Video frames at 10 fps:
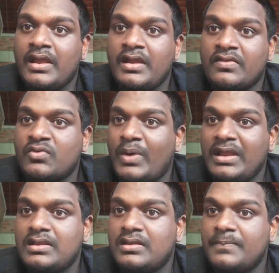it's
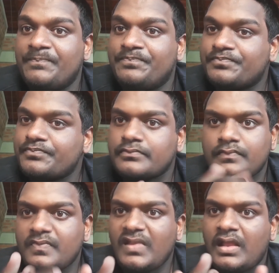quite
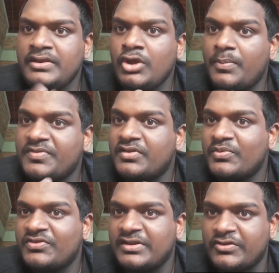the opposites
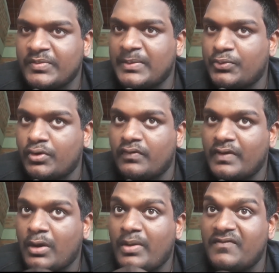which need to be proved.
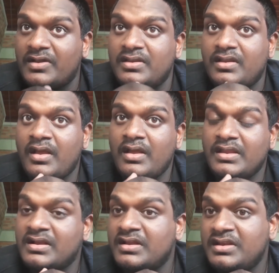However,
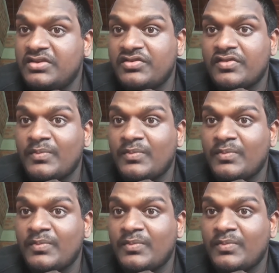the conditions